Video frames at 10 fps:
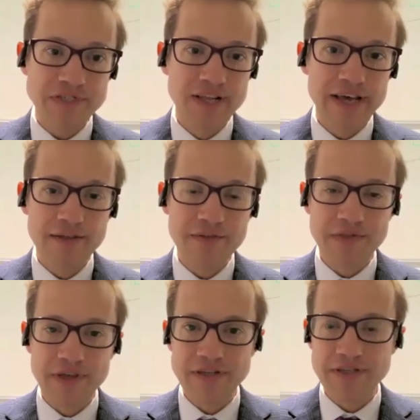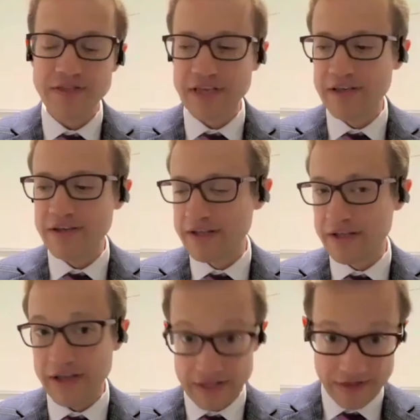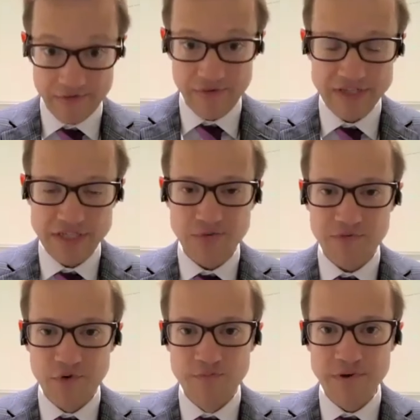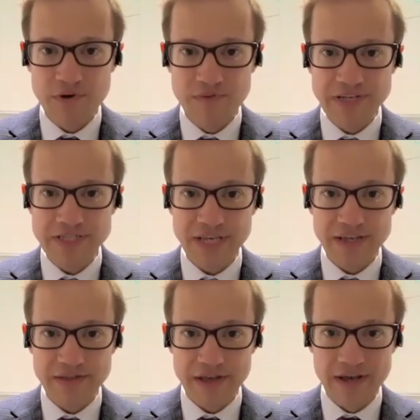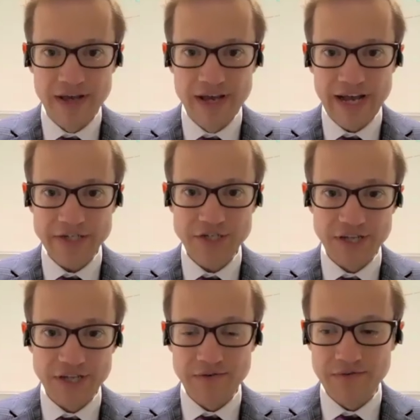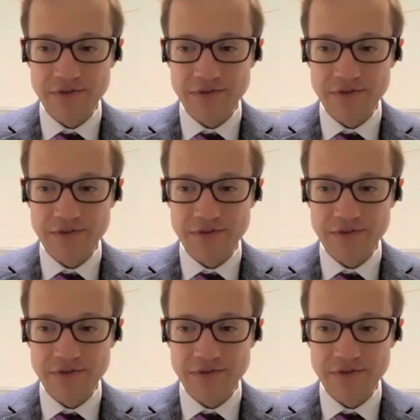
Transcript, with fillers: earlier that the uh, the Renters Reform Bill Committee that actually the,